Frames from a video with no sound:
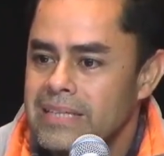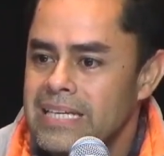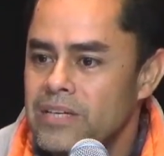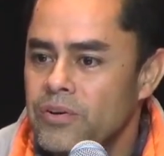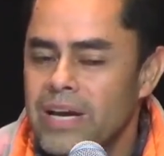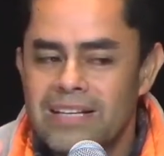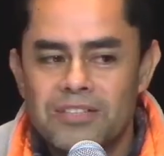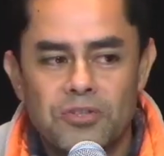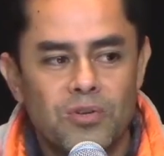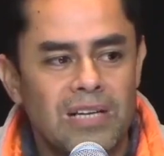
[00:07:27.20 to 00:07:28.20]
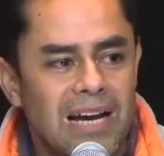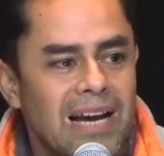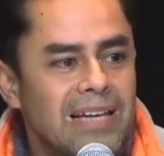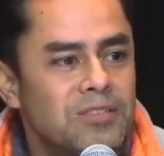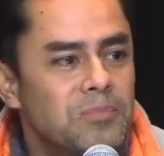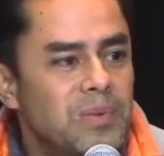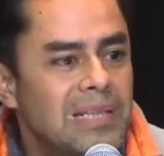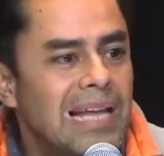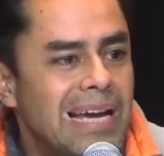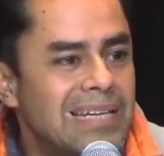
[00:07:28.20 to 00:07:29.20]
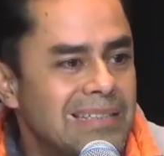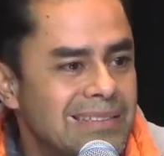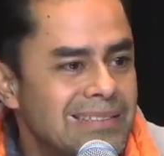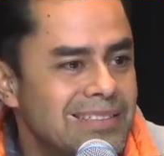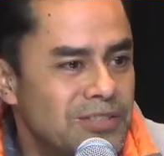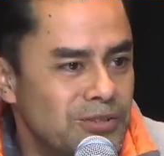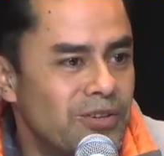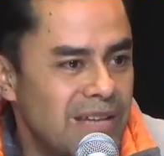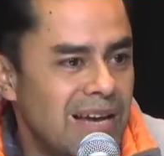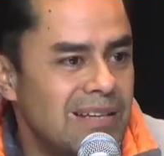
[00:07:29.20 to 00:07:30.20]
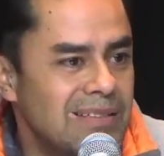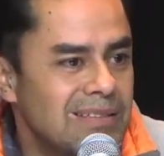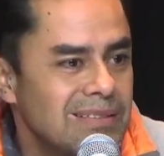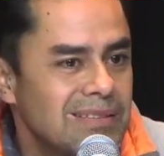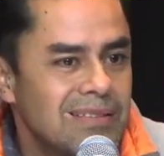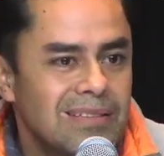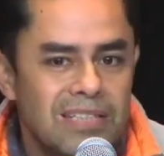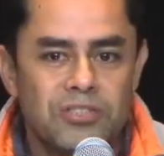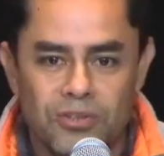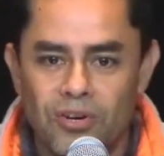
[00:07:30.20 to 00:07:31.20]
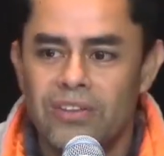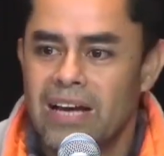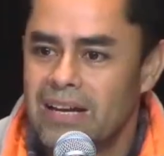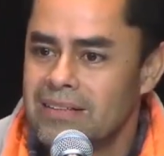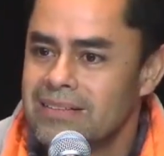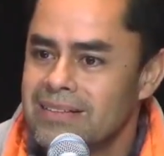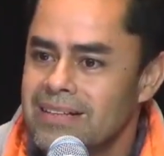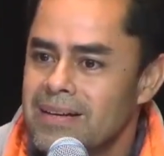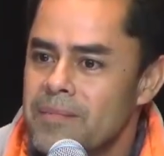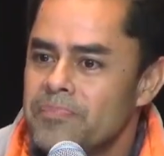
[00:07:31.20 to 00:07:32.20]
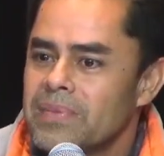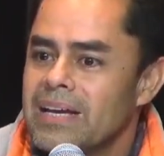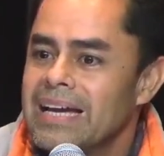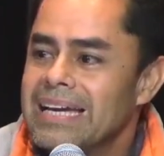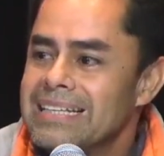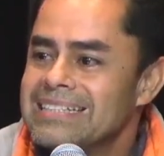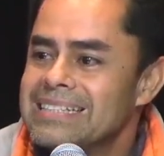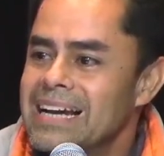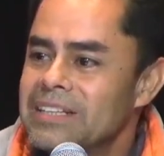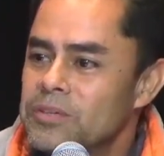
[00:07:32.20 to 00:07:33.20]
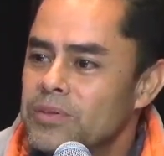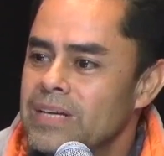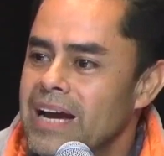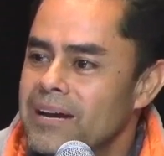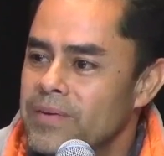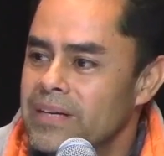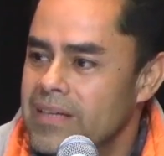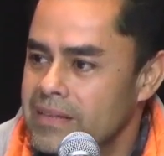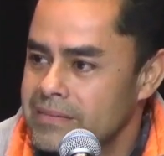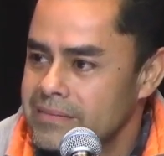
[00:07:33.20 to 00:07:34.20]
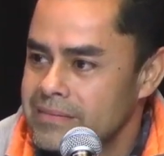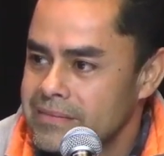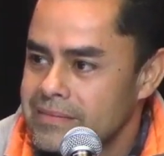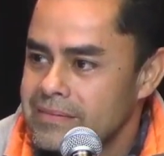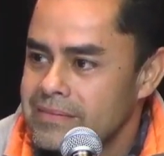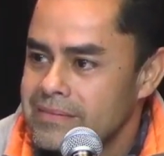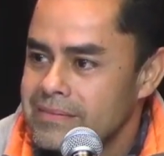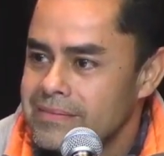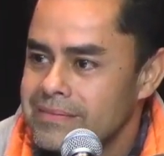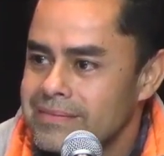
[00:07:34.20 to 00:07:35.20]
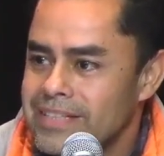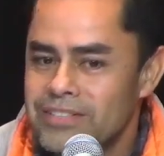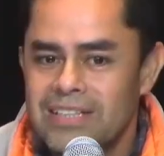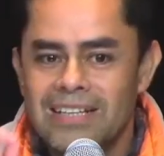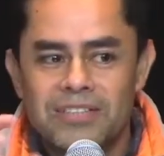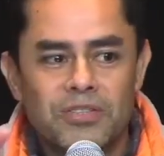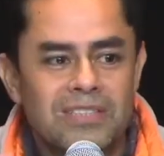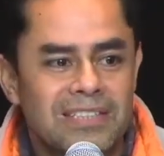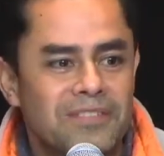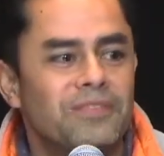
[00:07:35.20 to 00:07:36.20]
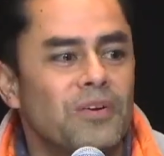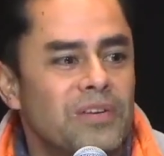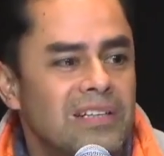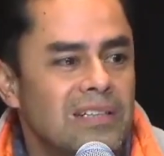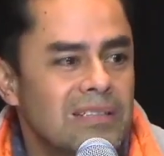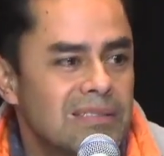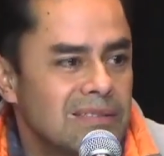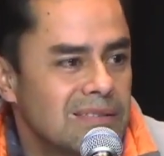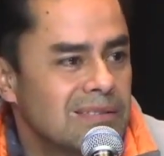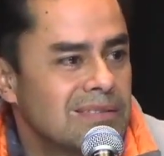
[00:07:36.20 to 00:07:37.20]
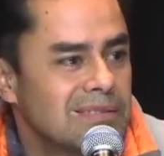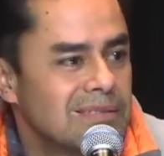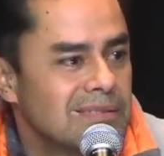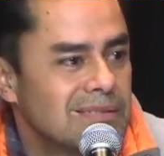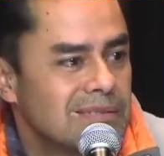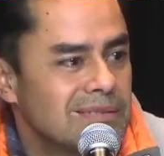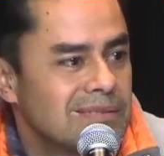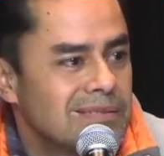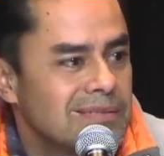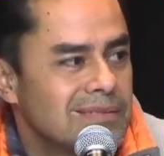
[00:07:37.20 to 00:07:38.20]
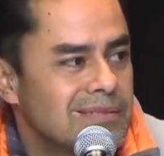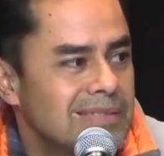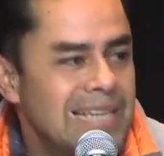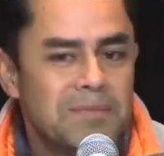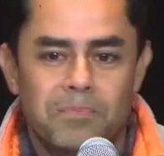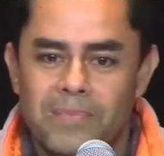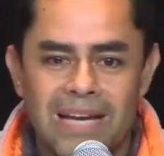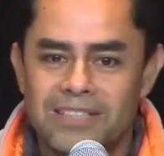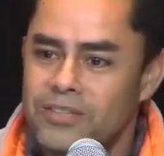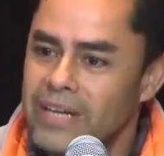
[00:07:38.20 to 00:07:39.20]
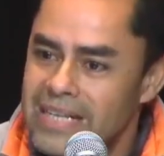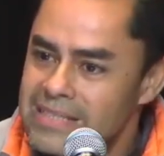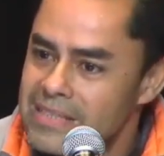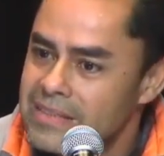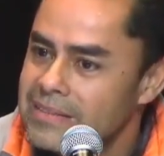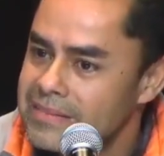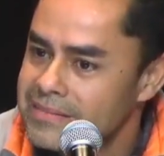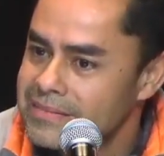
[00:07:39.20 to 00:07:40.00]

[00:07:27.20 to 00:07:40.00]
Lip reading: He created you and I to be light. Did you know that? Did you know that? Inside you and I right now, there's electricity flowing in us. That's crazy.